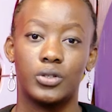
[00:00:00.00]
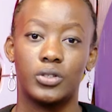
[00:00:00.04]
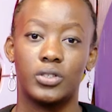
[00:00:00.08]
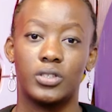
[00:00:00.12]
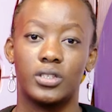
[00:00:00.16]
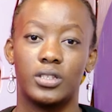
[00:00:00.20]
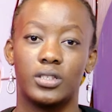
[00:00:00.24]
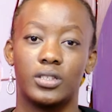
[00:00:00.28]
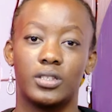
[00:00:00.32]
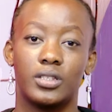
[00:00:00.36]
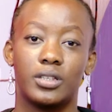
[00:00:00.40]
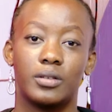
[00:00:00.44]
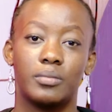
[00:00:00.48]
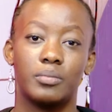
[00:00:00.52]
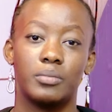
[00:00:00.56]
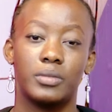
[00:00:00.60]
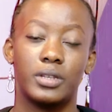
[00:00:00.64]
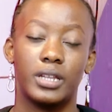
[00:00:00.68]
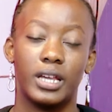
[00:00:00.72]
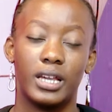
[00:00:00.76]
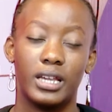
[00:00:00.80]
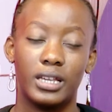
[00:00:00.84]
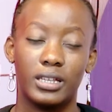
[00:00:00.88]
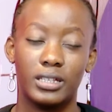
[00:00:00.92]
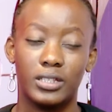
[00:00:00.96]
to see some
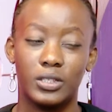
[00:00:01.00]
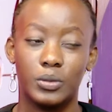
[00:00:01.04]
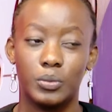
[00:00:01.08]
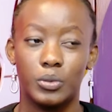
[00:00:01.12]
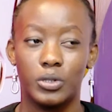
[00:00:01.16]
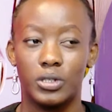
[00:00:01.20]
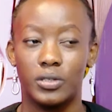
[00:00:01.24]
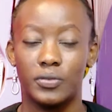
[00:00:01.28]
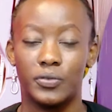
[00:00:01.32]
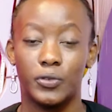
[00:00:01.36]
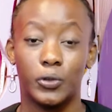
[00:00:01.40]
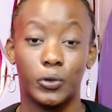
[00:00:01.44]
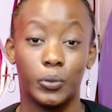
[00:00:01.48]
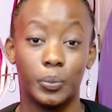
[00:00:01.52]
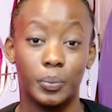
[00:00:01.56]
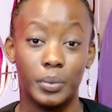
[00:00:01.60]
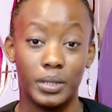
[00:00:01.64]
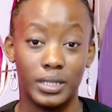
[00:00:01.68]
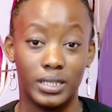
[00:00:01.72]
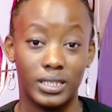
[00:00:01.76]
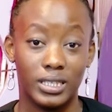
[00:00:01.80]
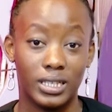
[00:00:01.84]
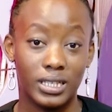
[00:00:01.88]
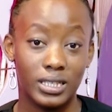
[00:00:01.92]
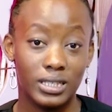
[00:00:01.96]
nice, beautiful
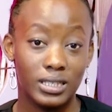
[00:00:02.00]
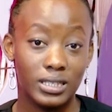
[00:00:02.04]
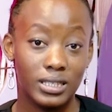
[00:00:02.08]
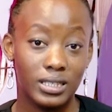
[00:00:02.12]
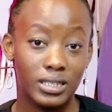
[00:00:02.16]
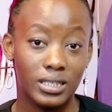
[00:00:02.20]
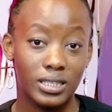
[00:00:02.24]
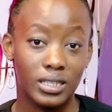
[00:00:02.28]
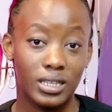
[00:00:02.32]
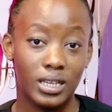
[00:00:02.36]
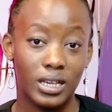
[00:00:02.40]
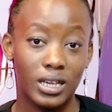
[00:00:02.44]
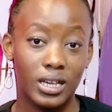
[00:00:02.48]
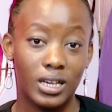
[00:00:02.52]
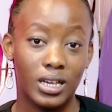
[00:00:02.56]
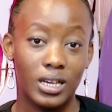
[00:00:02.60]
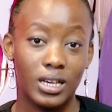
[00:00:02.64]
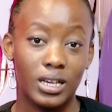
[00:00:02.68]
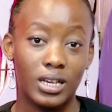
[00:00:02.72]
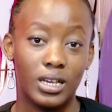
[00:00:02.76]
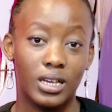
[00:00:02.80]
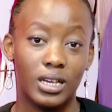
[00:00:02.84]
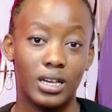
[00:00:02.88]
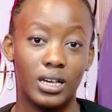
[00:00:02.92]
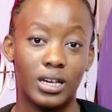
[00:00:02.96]
pieces
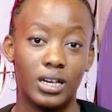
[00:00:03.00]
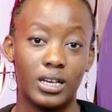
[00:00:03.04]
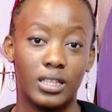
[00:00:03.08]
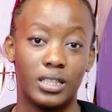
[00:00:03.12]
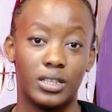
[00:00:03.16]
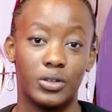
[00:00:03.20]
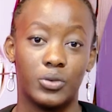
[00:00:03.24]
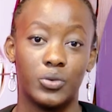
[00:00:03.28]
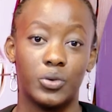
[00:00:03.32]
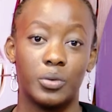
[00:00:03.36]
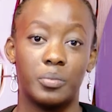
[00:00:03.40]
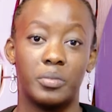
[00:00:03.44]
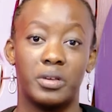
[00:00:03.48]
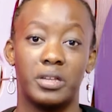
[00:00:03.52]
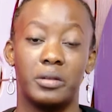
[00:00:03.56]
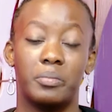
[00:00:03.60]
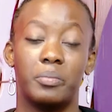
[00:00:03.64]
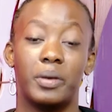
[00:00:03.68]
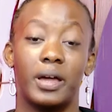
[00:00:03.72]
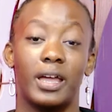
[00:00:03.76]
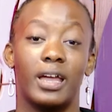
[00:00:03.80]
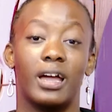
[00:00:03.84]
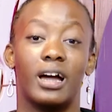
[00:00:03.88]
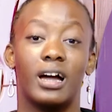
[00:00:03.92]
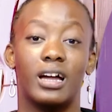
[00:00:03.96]
uh, that were made
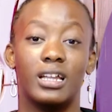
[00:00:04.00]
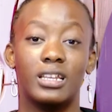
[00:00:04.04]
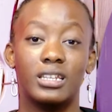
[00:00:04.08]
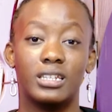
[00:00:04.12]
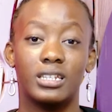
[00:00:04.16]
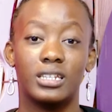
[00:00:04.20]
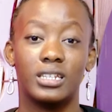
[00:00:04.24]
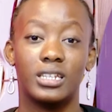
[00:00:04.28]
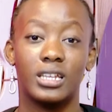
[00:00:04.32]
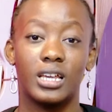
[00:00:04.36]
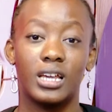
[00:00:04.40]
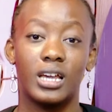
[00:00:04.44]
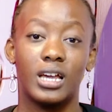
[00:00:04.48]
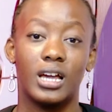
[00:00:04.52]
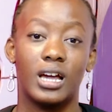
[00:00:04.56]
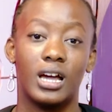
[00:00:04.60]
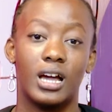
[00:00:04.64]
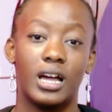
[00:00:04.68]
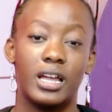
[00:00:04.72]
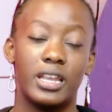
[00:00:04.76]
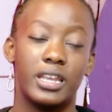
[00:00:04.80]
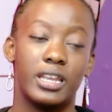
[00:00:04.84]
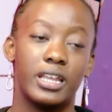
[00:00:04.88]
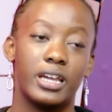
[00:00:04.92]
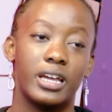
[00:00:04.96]
by hand
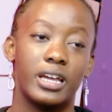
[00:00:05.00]
and